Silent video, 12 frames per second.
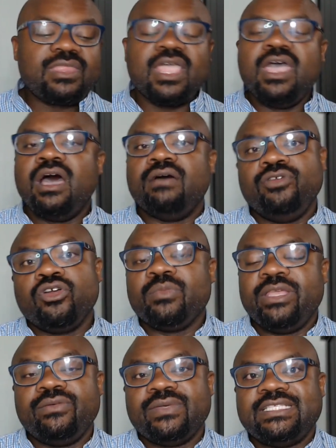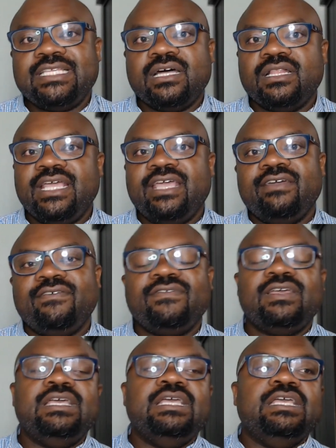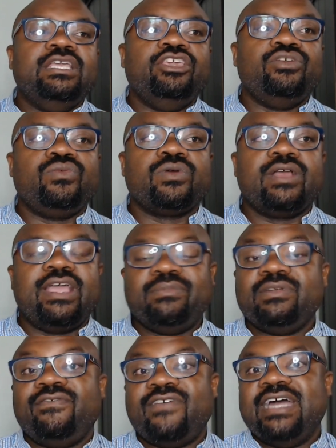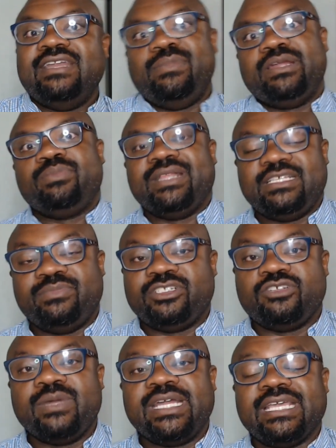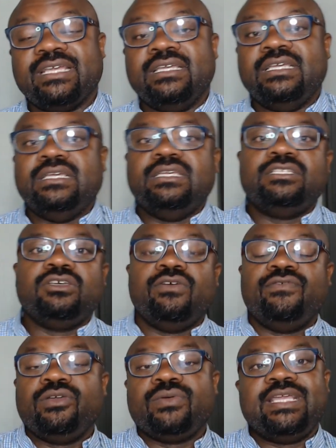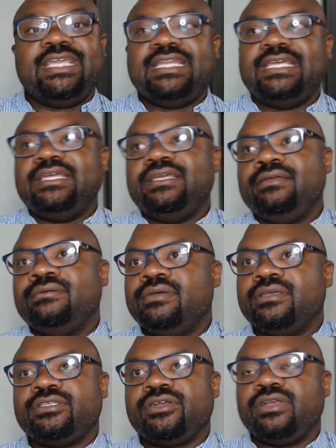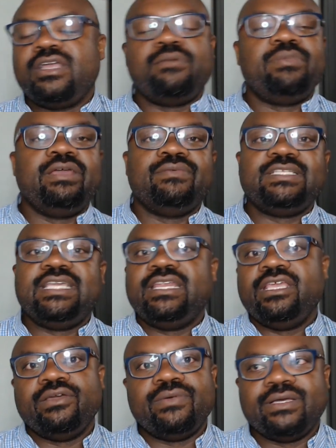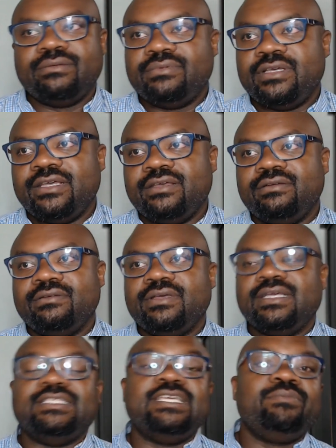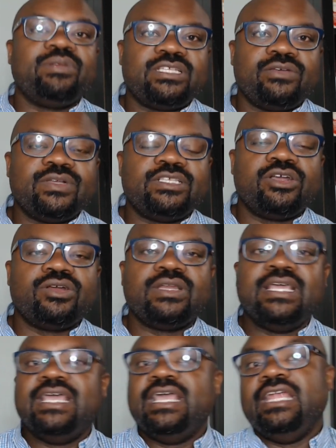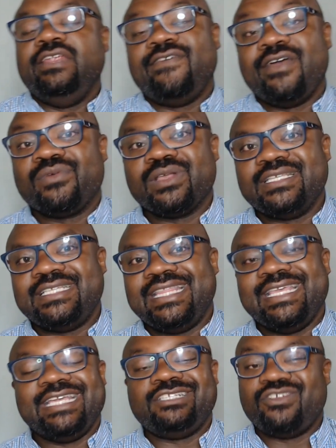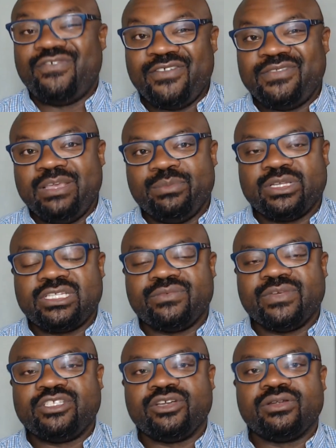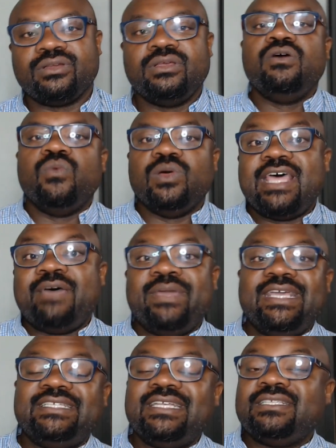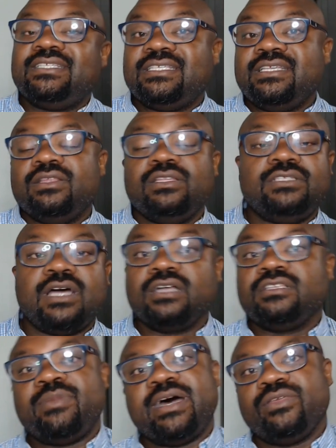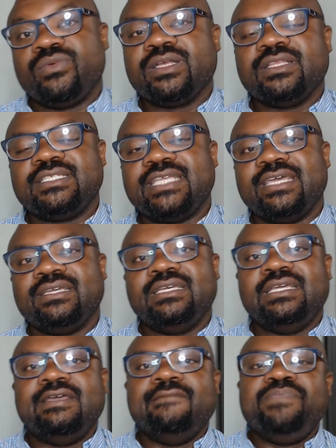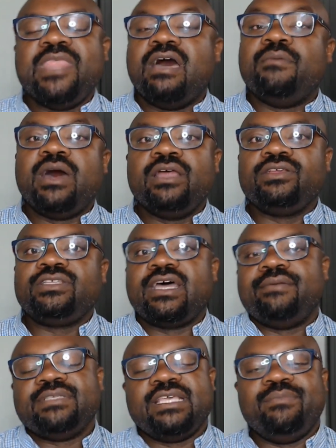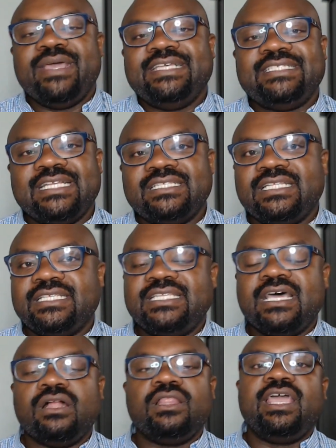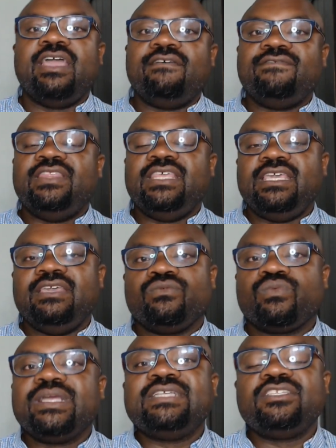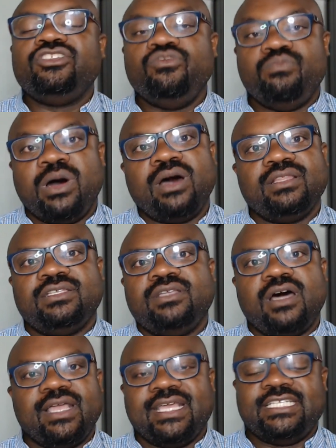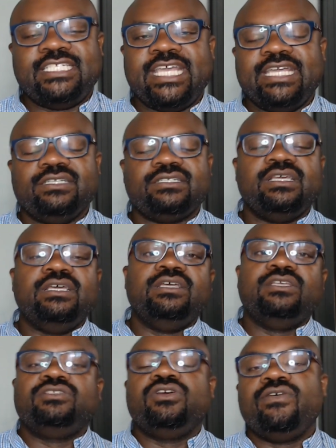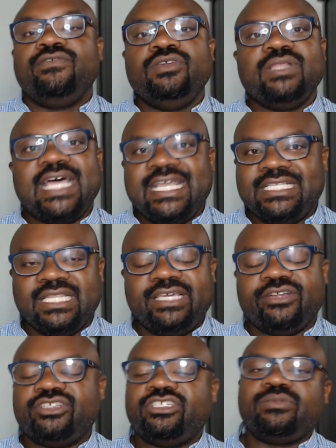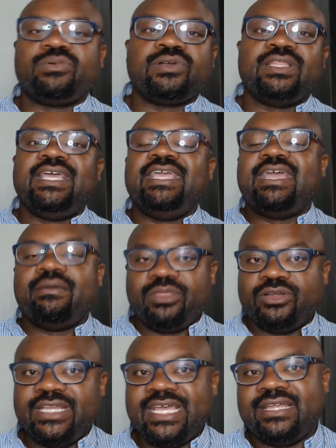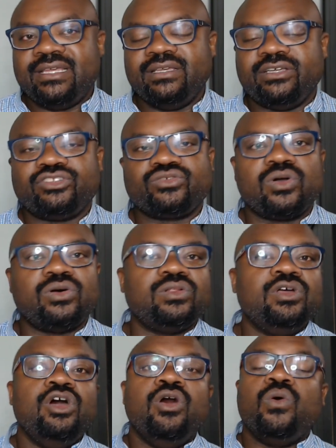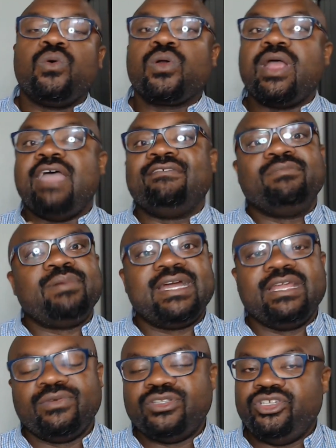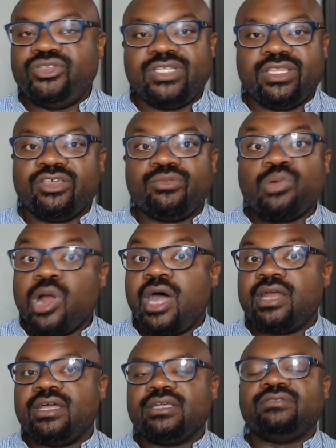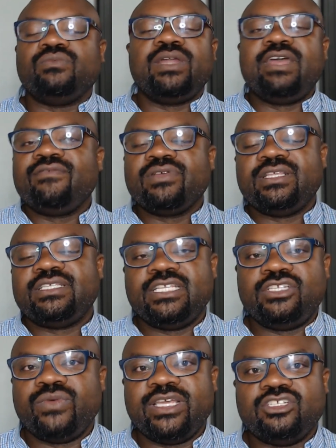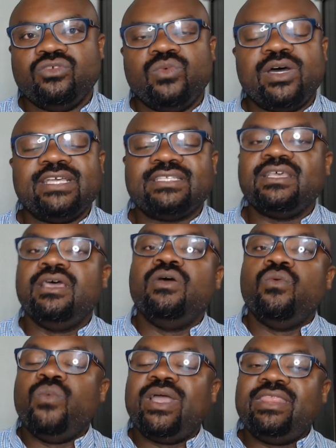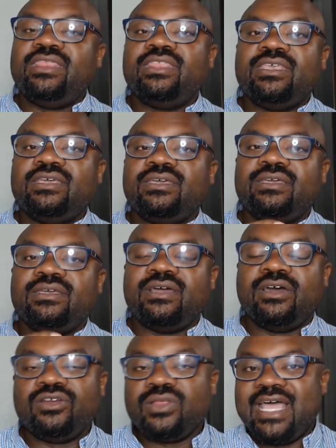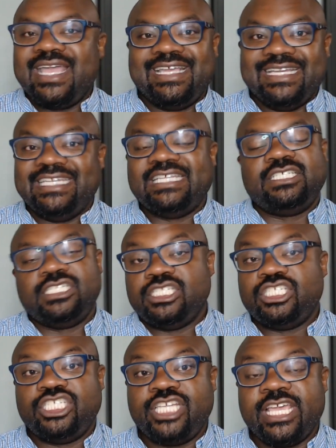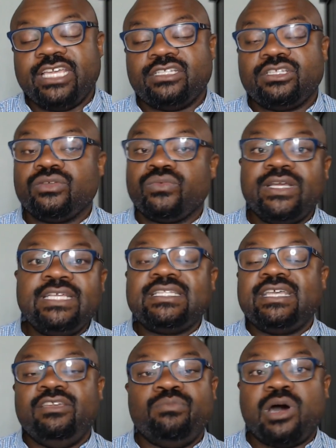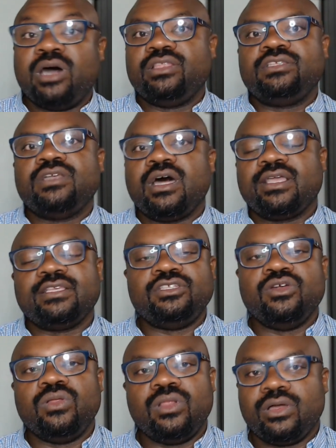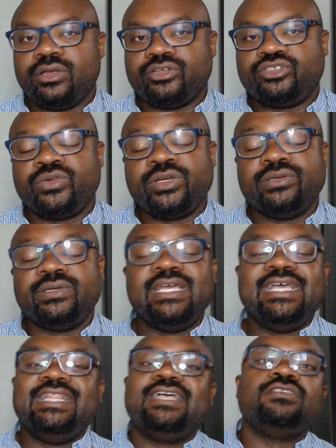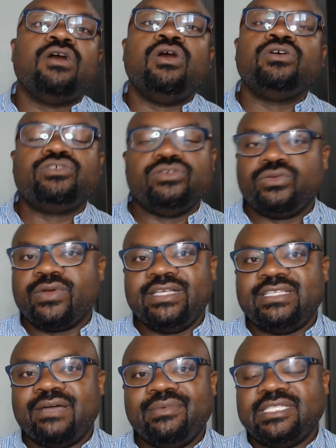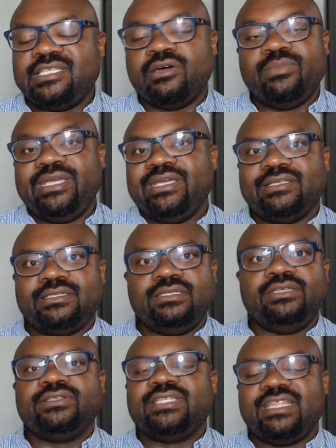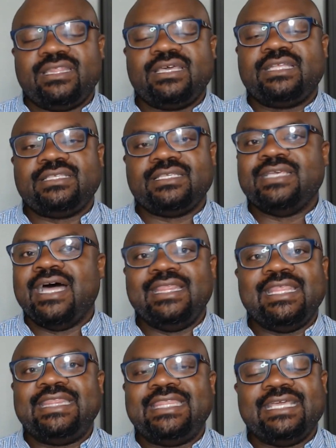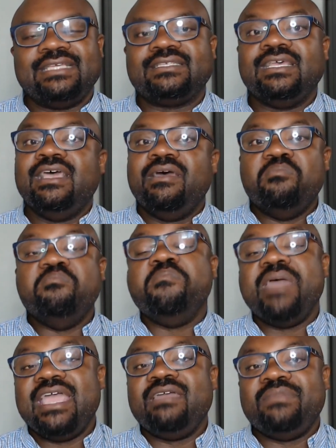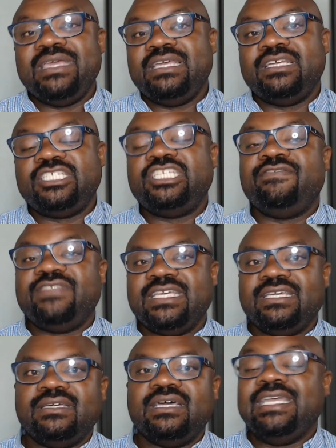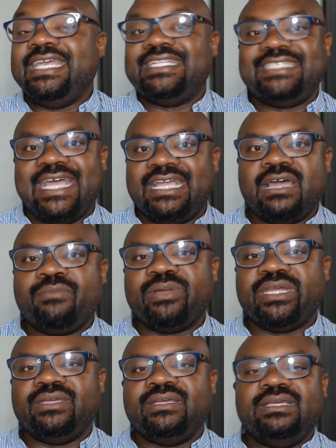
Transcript: Uh, normally, you would sell if you were able to find a better place to put your money. So if you were getting a certain company was getting you a, a, a 10% return and you found real estate that gets you a 15% return, well that makes sense to sell the stock to buy the real estate. Now other times it makes sense to sell if the reason you bought the stock has changed. So if you liked leadership or they kept their debt in control or everybody was using their product, whatever the situation was, when the underlying conditions change, the reason that you bought the stock is no longer true, that's also a great time to sell because usually that's a sign that things may be shifting against that company.